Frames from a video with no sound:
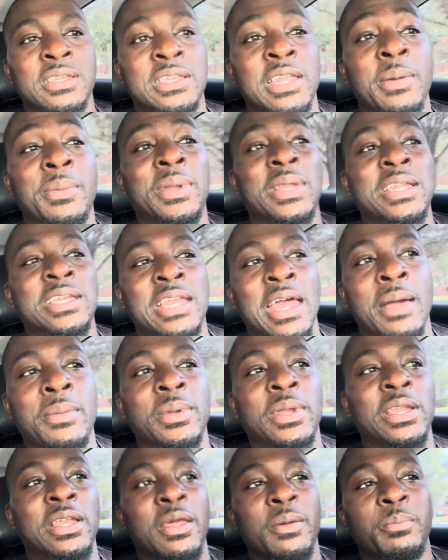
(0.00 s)
dibbling,
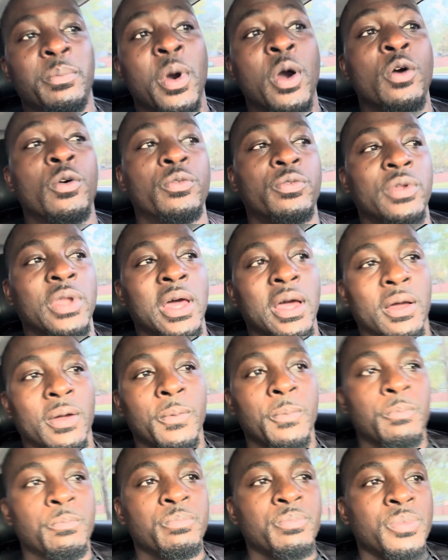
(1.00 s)
dabbling in both now.
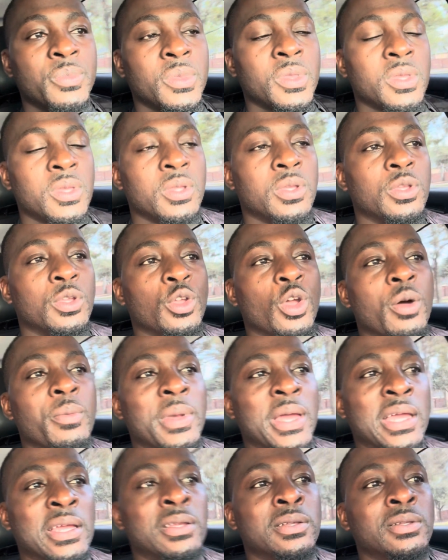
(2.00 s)
You know what I
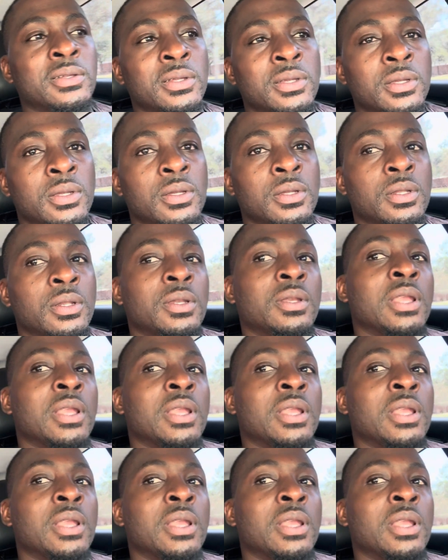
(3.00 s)
mean?